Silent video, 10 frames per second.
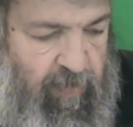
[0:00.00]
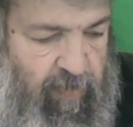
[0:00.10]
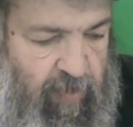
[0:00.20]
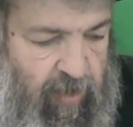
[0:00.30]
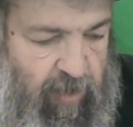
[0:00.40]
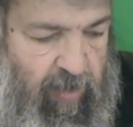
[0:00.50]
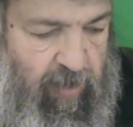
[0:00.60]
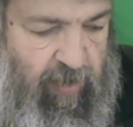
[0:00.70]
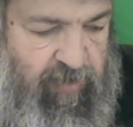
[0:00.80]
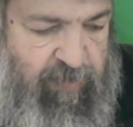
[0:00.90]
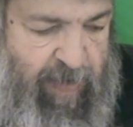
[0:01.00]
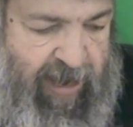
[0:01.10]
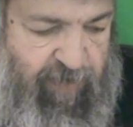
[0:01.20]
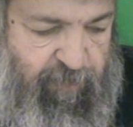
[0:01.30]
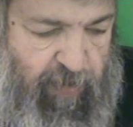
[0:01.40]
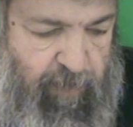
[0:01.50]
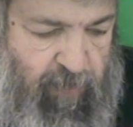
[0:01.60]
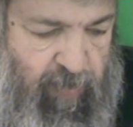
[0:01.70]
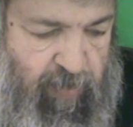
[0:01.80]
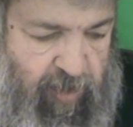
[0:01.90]
the is made
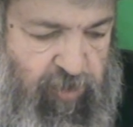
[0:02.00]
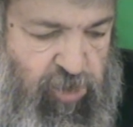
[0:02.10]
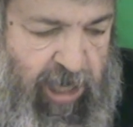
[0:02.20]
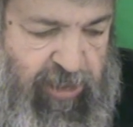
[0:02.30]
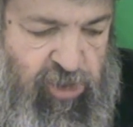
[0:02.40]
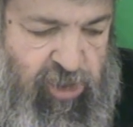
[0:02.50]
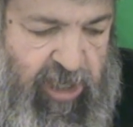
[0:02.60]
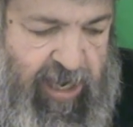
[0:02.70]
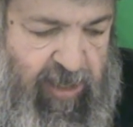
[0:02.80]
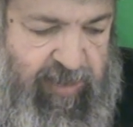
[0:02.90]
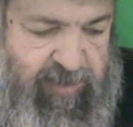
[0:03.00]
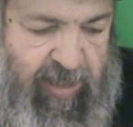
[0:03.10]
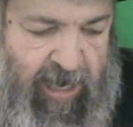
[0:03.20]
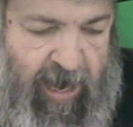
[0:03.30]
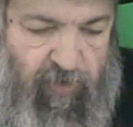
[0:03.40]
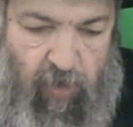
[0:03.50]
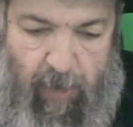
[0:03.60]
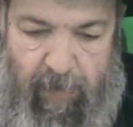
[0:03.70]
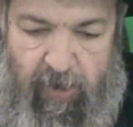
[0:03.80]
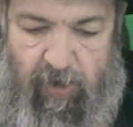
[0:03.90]
from the Sheish Tchelas and
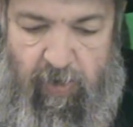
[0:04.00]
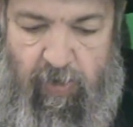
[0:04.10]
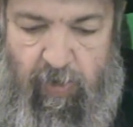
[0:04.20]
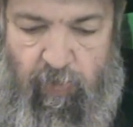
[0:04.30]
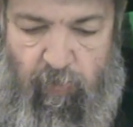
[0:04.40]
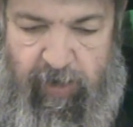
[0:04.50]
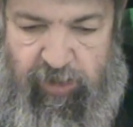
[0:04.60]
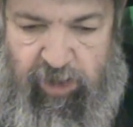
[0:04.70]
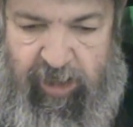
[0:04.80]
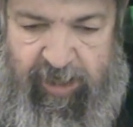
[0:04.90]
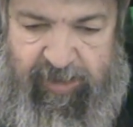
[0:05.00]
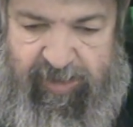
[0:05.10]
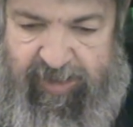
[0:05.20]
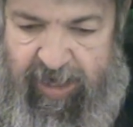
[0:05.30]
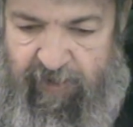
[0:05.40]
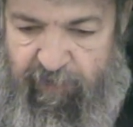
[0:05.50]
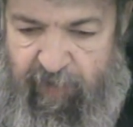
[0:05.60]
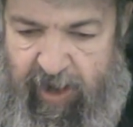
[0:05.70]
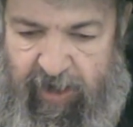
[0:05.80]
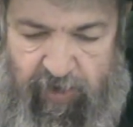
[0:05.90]
Argamon, which is seen
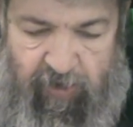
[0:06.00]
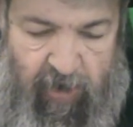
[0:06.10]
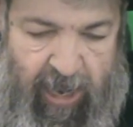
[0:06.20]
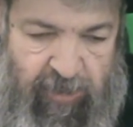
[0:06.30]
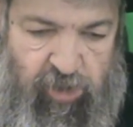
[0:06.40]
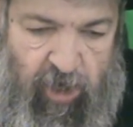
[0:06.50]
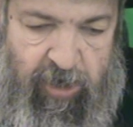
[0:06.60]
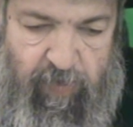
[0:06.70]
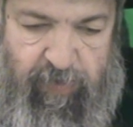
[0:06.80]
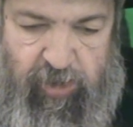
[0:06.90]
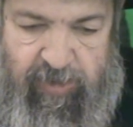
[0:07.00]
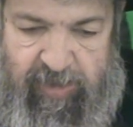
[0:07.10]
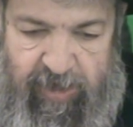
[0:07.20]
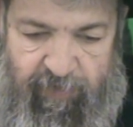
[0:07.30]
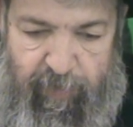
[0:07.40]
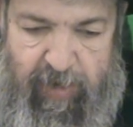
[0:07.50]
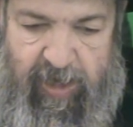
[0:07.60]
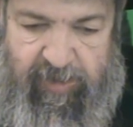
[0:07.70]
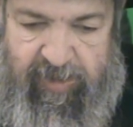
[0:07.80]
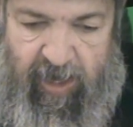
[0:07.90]
in the Torah Shani, which is seen from
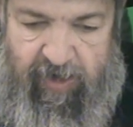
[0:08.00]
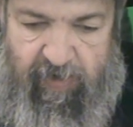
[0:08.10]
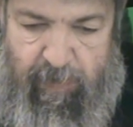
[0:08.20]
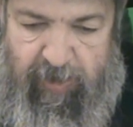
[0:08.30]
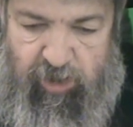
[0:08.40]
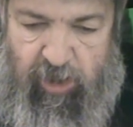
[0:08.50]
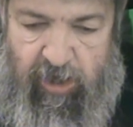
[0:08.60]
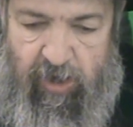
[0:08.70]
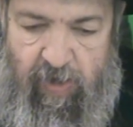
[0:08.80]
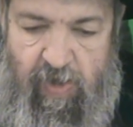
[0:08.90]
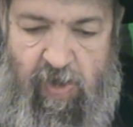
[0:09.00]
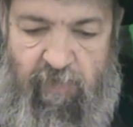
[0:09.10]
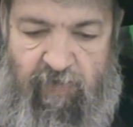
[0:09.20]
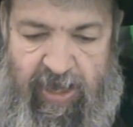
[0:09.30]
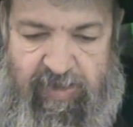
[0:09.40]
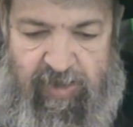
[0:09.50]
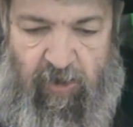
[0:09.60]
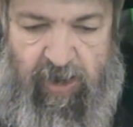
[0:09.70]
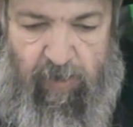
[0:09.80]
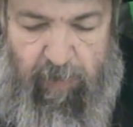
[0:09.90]
the inside of the Mishkan, Ve'es
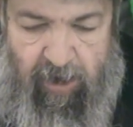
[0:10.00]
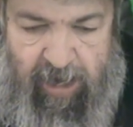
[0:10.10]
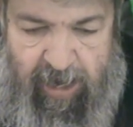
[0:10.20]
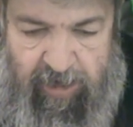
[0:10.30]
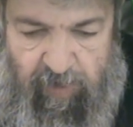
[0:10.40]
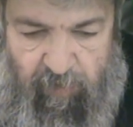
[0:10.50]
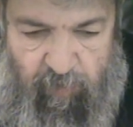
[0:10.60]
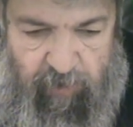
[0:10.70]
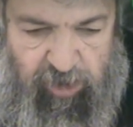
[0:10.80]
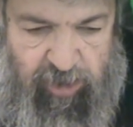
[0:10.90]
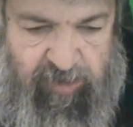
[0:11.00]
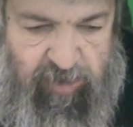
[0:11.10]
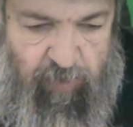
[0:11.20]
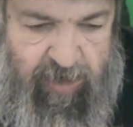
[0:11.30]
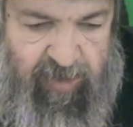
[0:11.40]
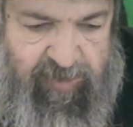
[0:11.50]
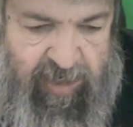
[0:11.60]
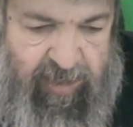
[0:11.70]
Oyel Mayed, which is Urias